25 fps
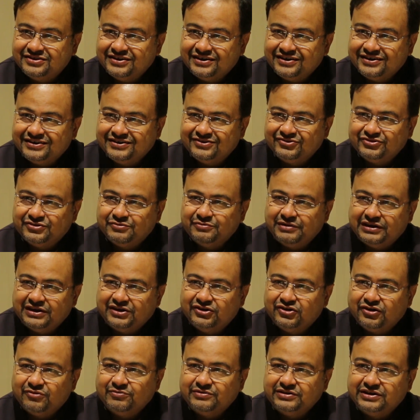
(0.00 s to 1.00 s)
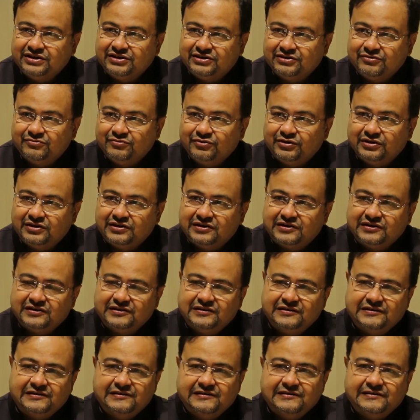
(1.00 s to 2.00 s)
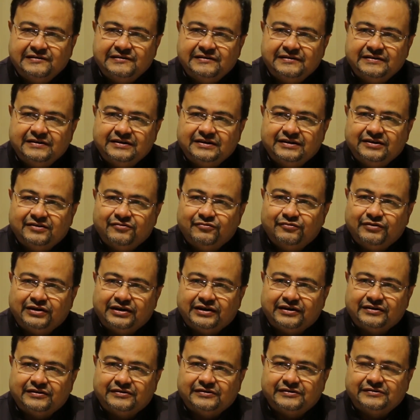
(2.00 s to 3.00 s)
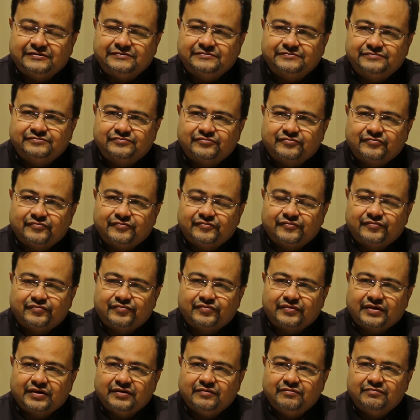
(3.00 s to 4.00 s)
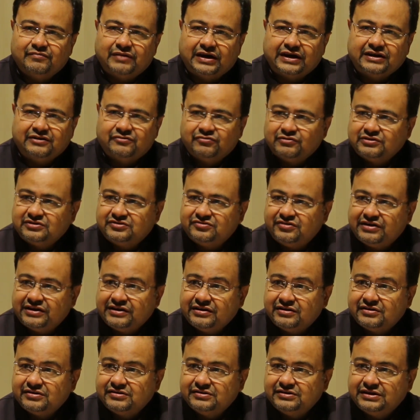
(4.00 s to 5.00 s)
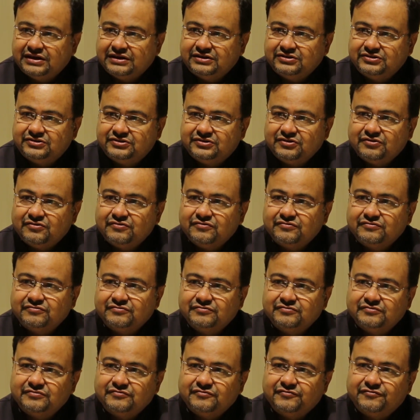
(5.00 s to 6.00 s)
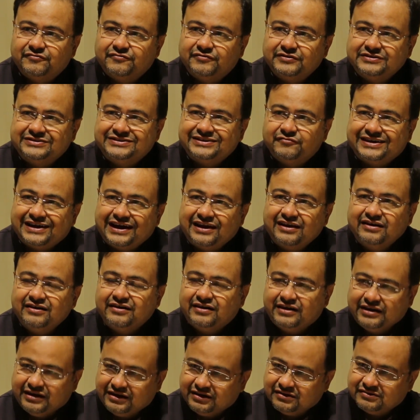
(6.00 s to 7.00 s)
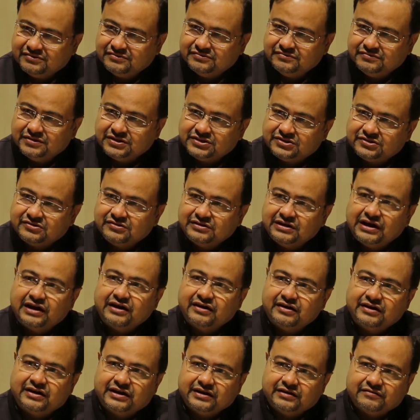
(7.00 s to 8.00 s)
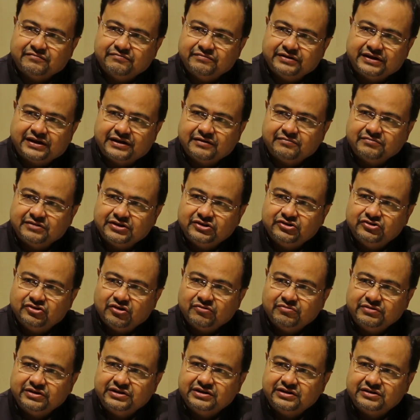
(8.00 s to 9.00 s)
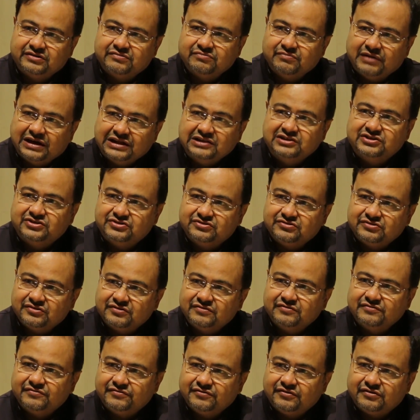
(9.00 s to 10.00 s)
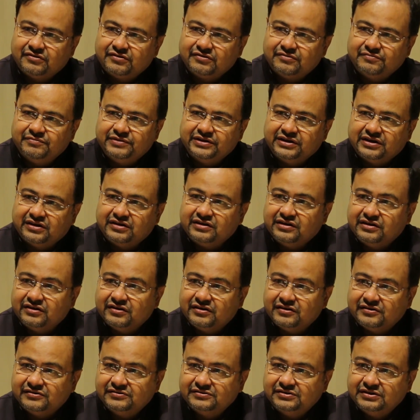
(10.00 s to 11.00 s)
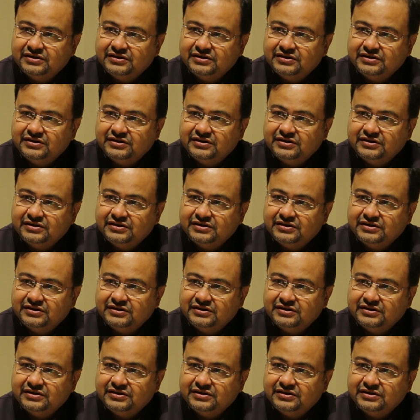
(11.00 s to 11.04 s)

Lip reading: there. It was a male-dominated world where might was right. And so physicality, muscularity became the dominant milestone for being a leader.